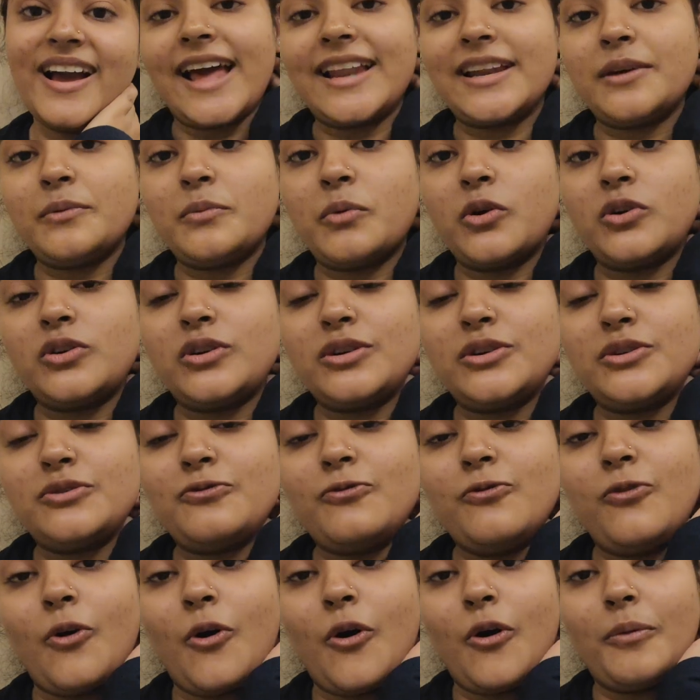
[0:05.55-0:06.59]
and I wanted to
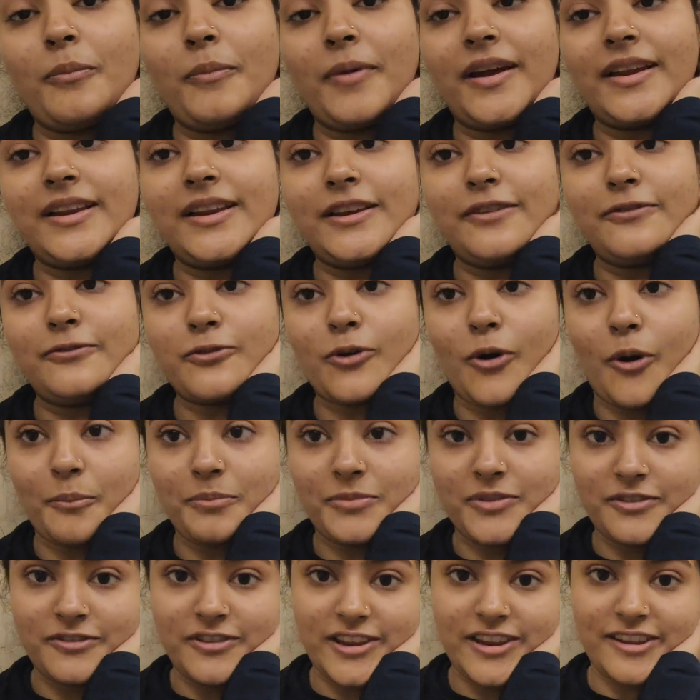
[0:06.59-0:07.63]
vlog my day from
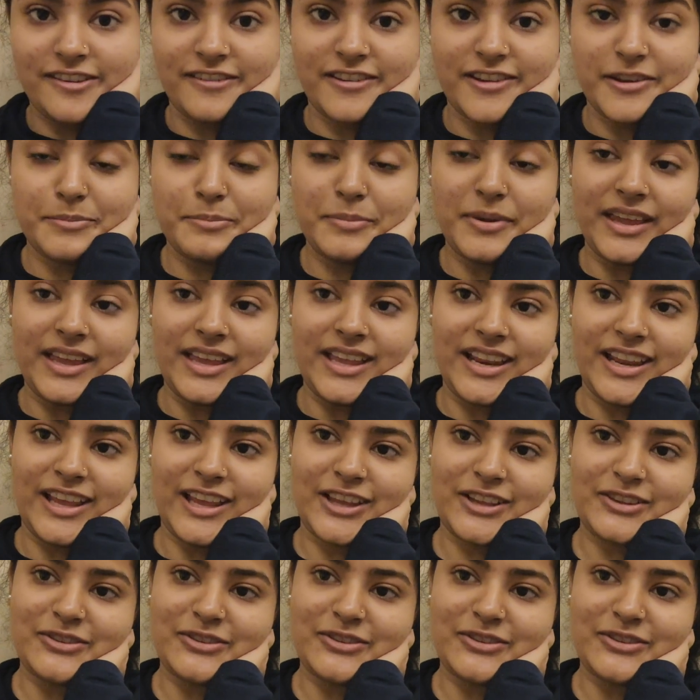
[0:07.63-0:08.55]
the very beginning.